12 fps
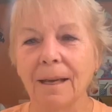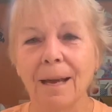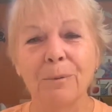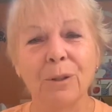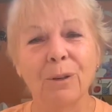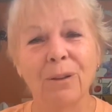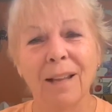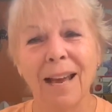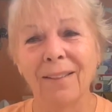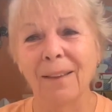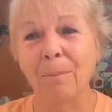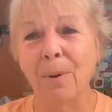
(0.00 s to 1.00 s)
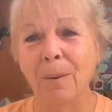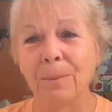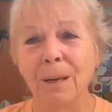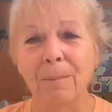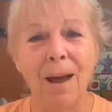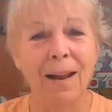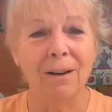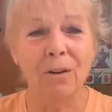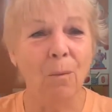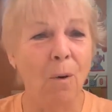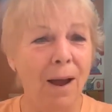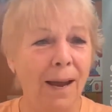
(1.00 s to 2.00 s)
so glad they popped up. I don't know
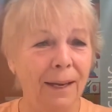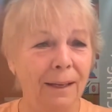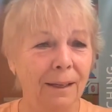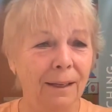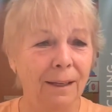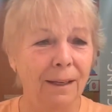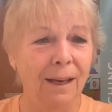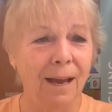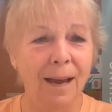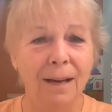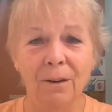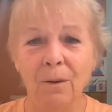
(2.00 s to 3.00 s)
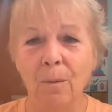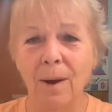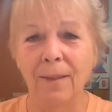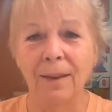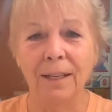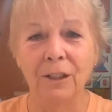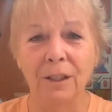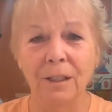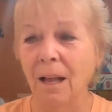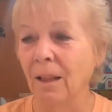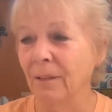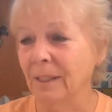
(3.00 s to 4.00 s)
why. I don't know why they just
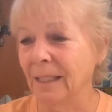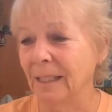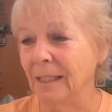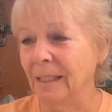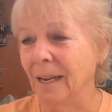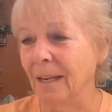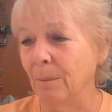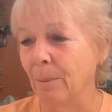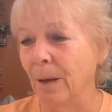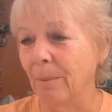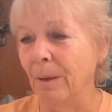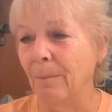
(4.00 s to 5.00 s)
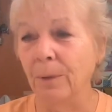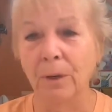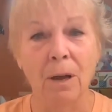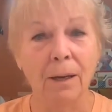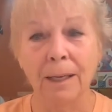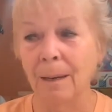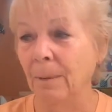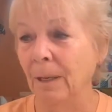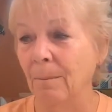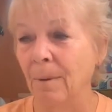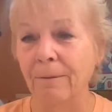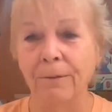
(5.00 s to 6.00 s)
all of a sudden decide to pop up. They're not coming
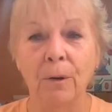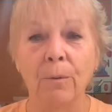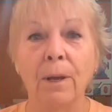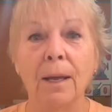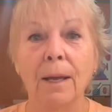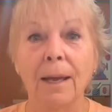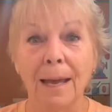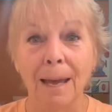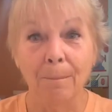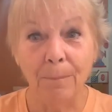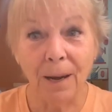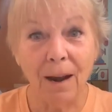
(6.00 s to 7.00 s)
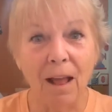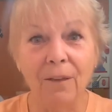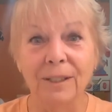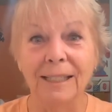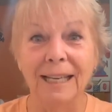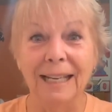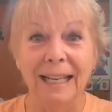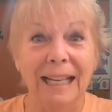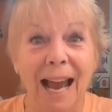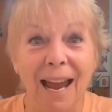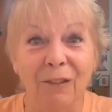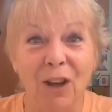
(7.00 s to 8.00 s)
in my phone, but all of a sudden
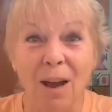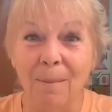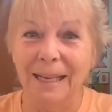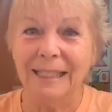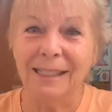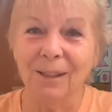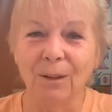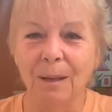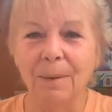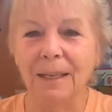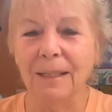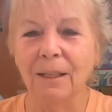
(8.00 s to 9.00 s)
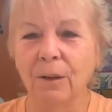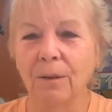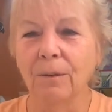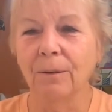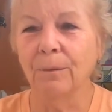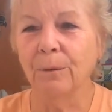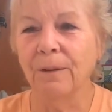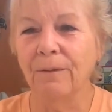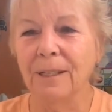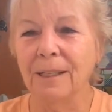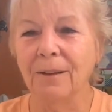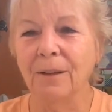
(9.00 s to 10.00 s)
I have comments. So let me
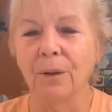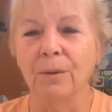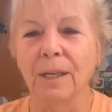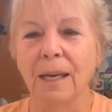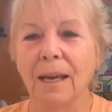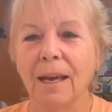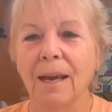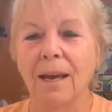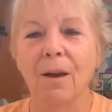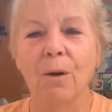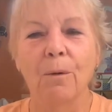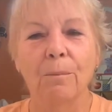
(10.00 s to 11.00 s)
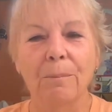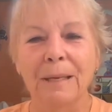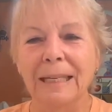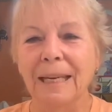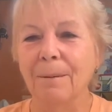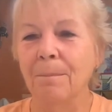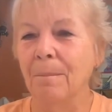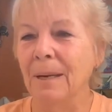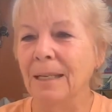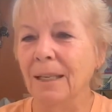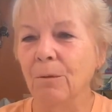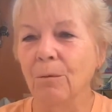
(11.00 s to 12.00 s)
revisit those. Oh,
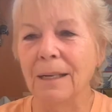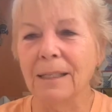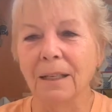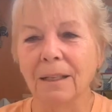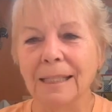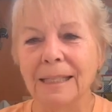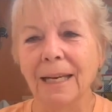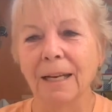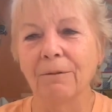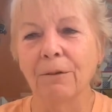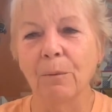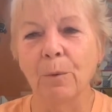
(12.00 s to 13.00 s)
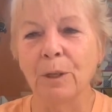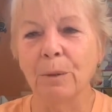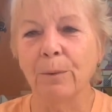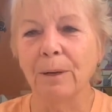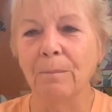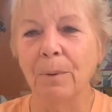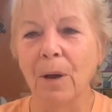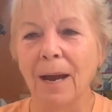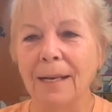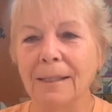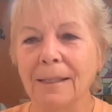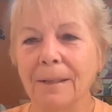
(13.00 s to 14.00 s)
Mindy Russell is here from Whispering Pines.